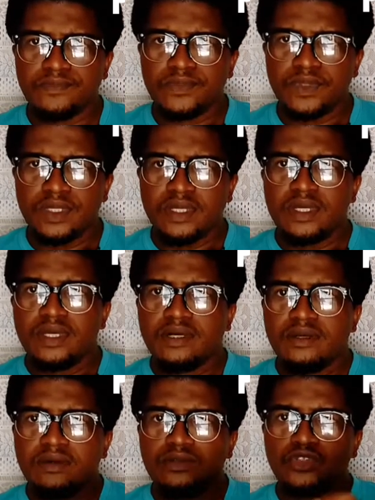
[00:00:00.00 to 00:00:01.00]
2,
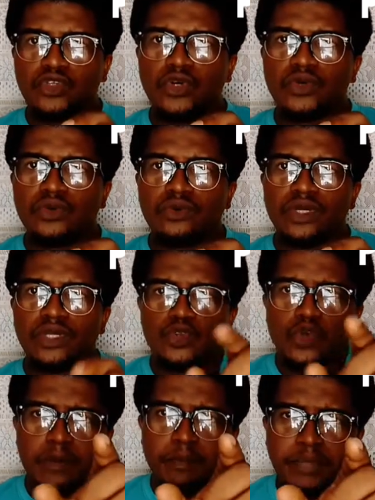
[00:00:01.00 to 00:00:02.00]
you are patient.
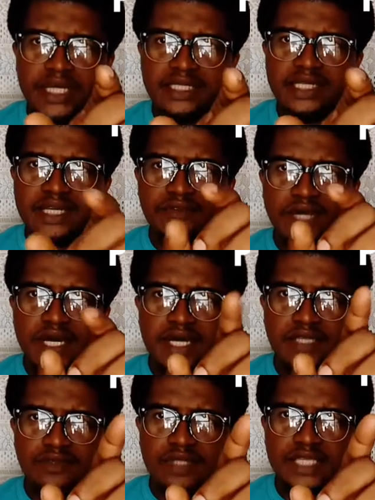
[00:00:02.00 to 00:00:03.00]
That's 1.
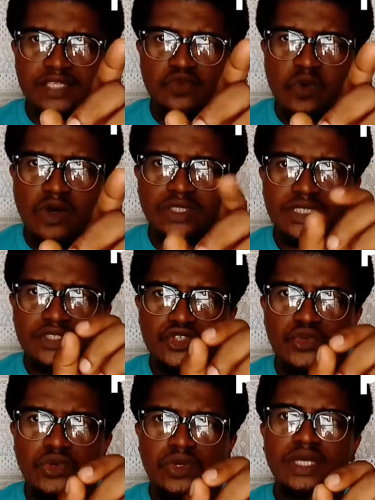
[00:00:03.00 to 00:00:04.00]
2,
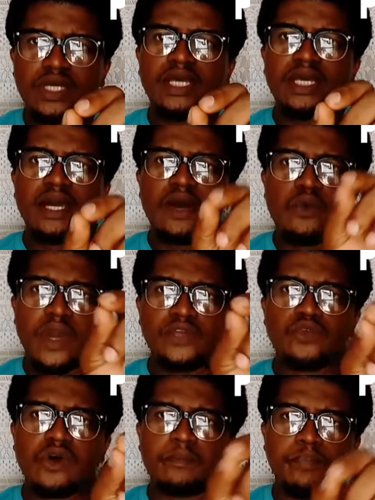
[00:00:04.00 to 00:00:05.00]
when you are patient,
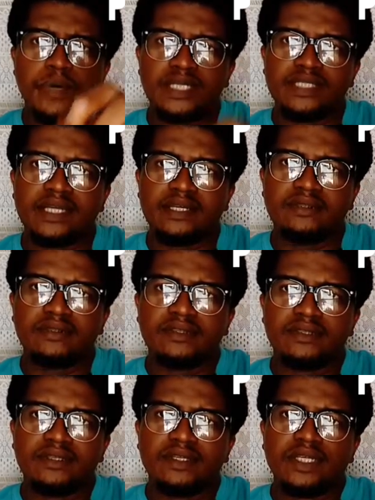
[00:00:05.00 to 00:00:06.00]

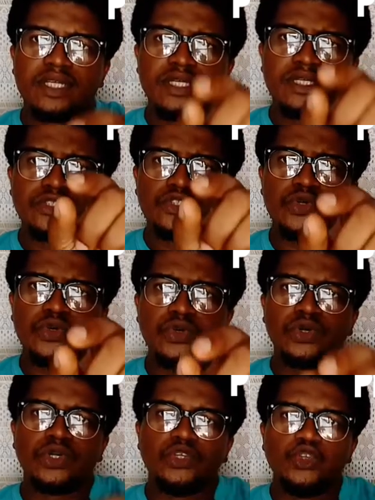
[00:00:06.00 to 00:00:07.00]
2, you
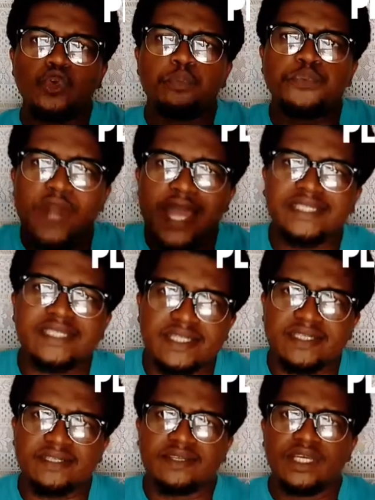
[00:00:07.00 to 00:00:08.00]
practice. You
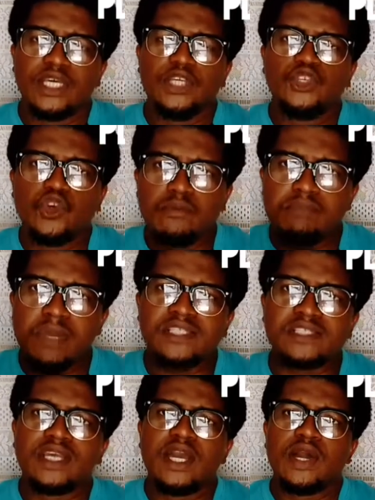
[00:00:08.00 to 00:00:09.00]
must
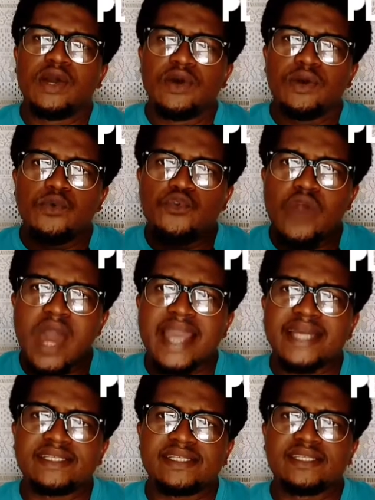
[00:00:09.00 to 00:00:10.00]
write
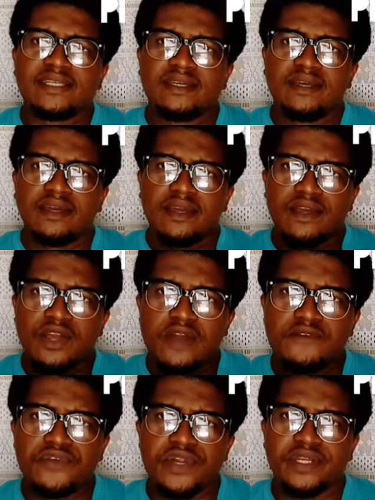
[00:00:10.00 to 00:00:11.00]
every day.
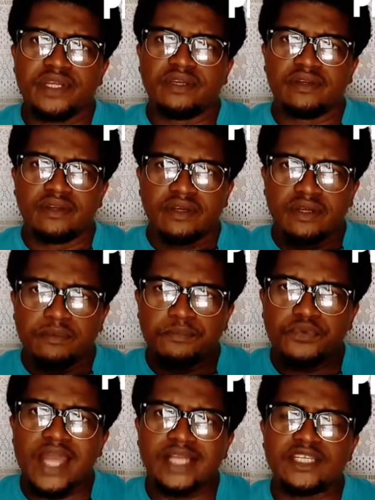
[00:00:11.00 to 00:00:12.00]
Practice your
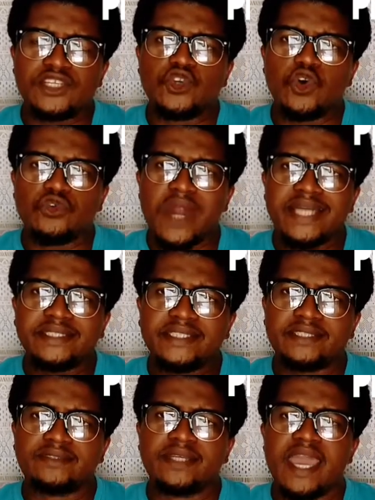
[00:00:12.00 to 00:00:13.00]
writing every
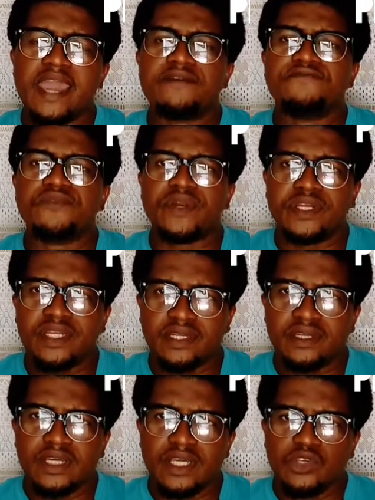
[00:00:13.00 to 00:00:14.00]
day. You must write,